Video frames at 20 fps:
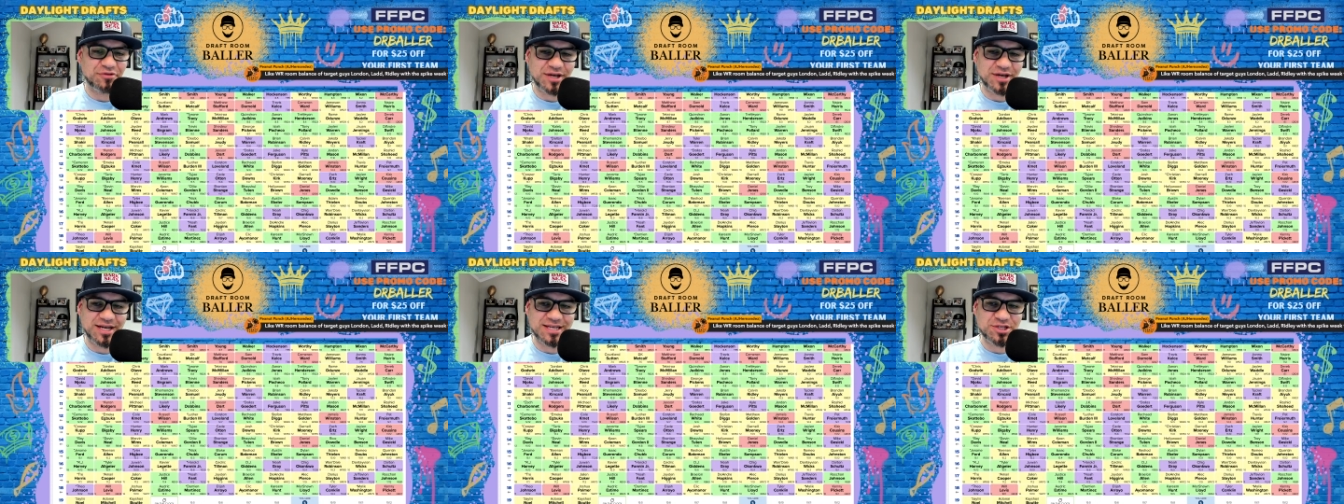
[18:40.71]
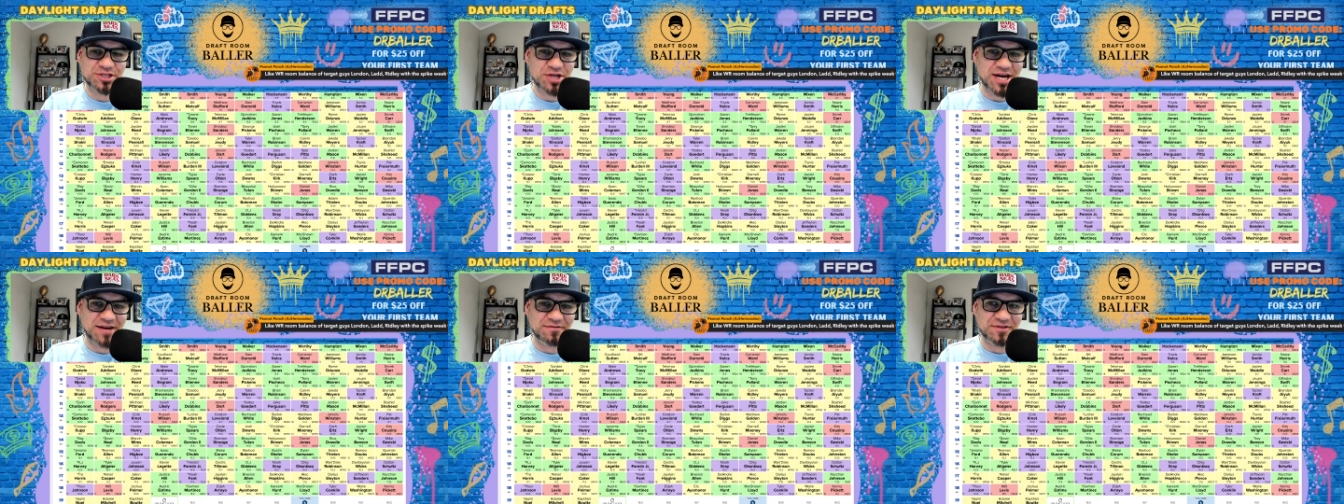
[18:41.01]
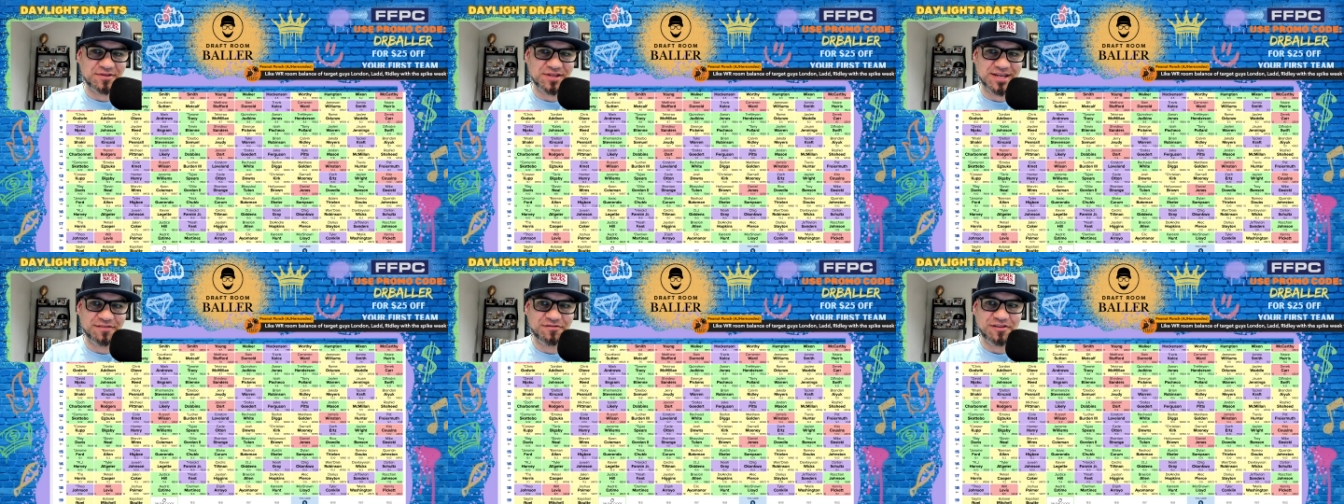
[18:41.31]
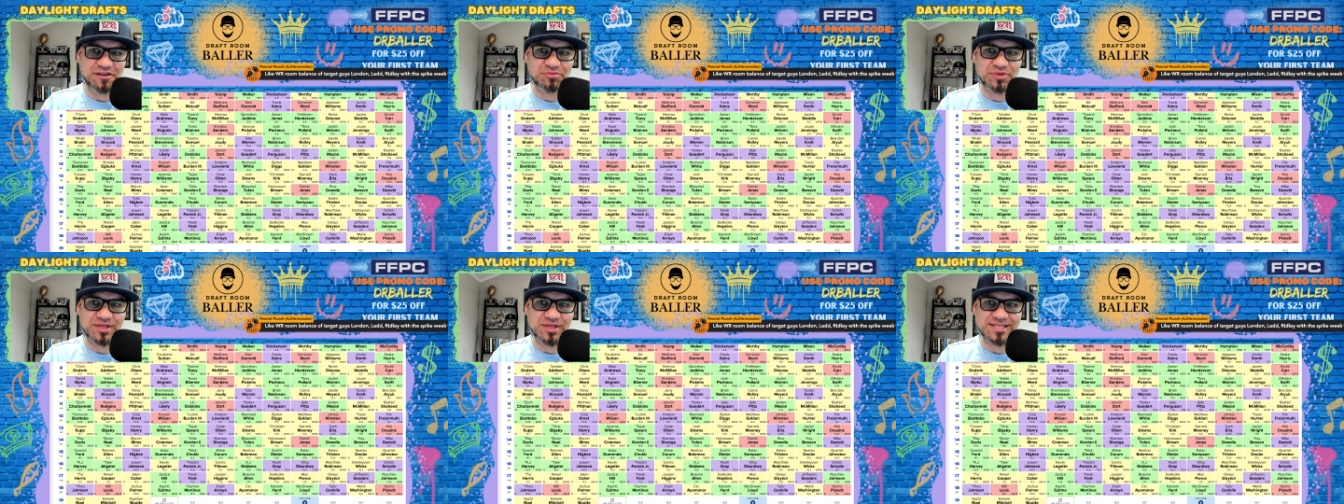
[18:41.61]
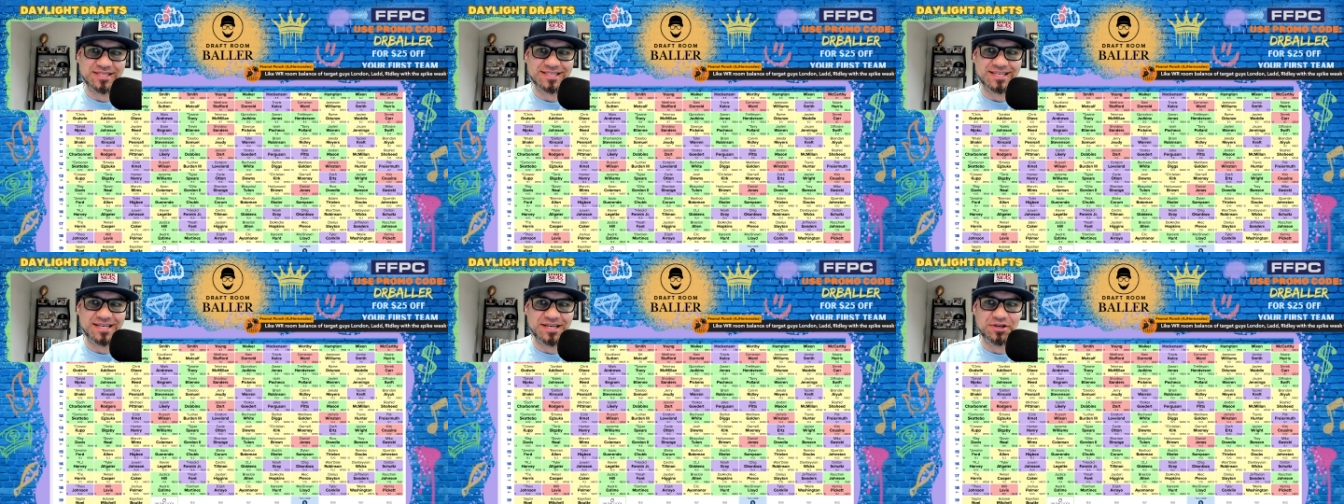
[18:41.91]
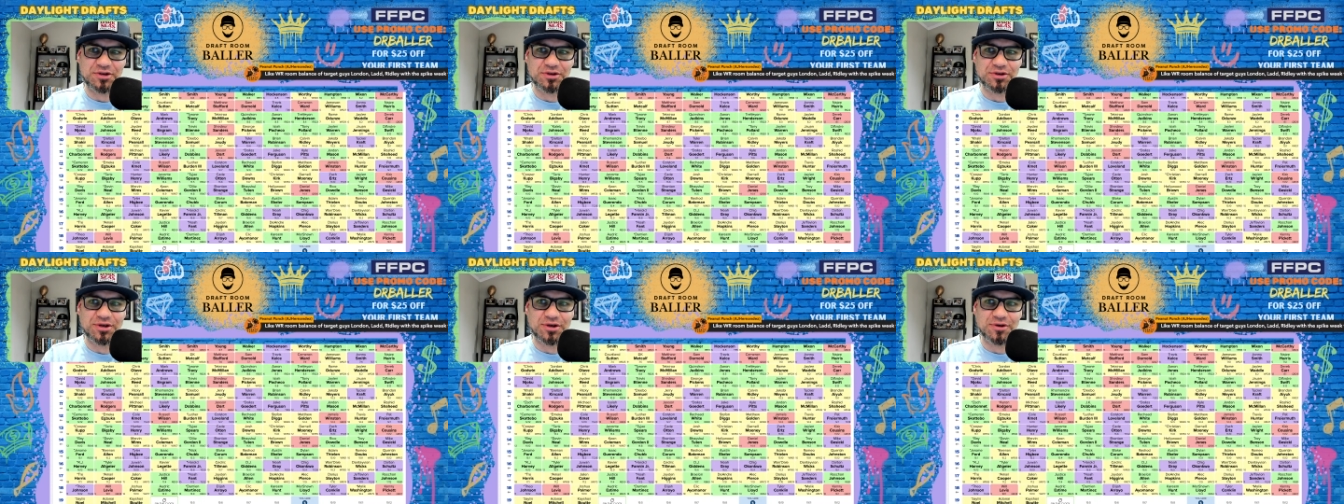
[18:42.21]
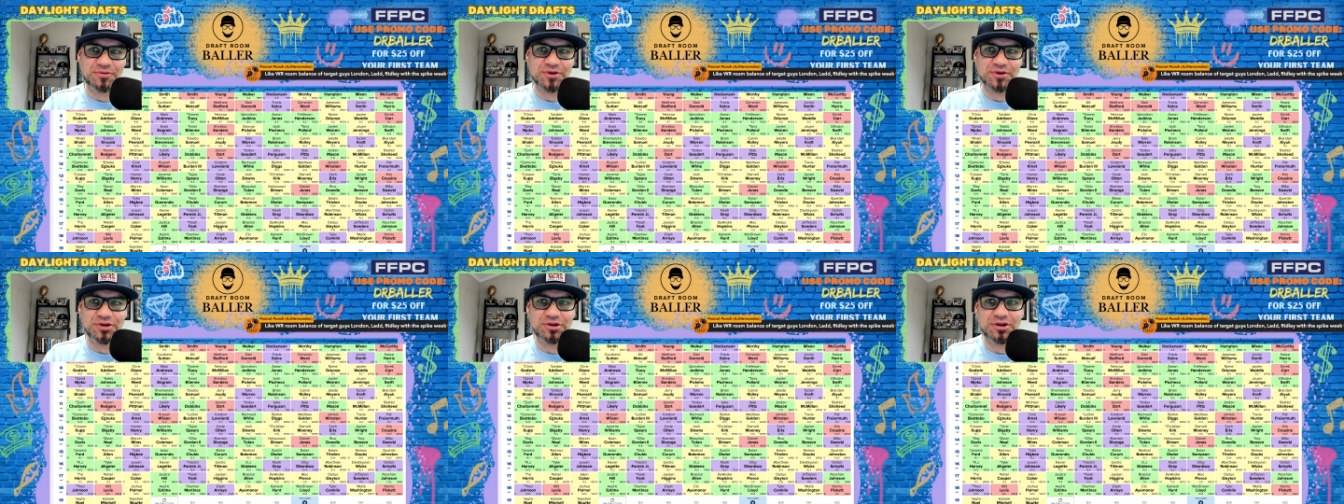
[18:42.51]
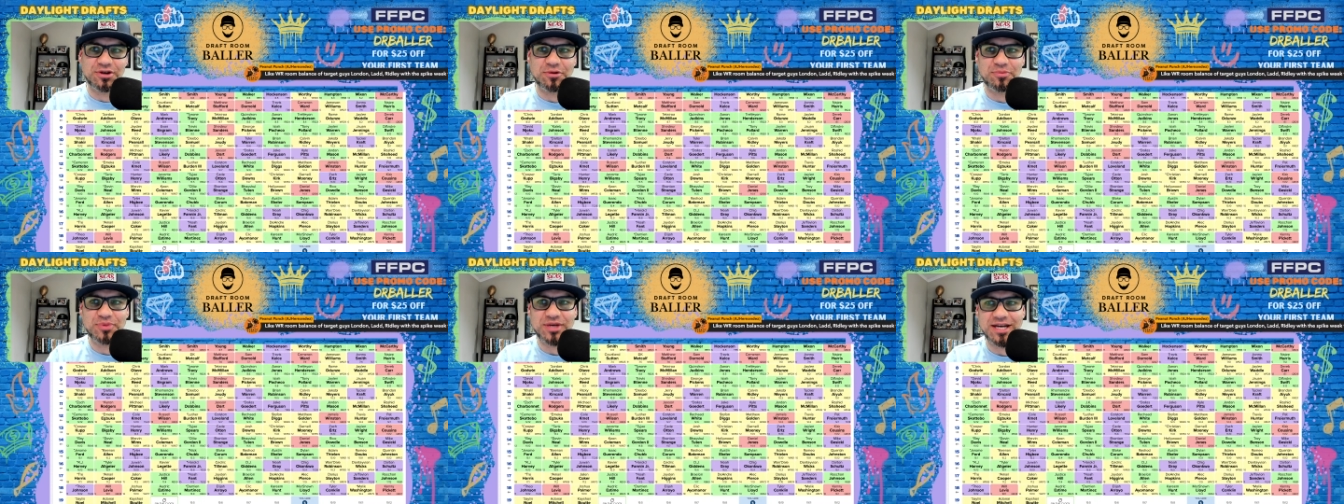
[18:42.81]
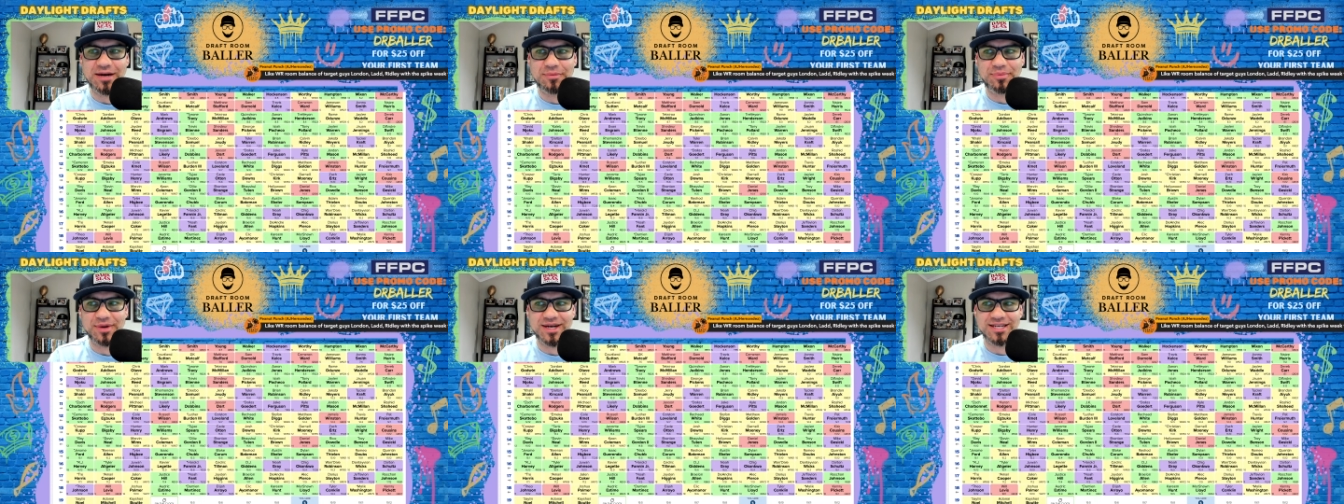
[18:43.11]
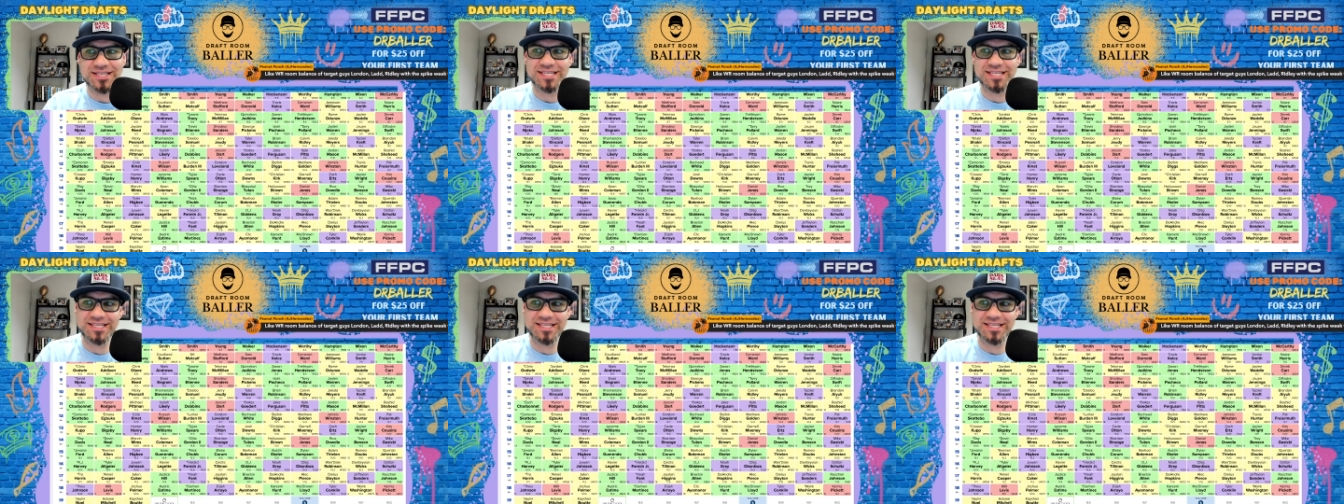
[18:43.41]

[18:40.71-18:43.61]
you guys draft in the FFPC, you know Peanut Punch.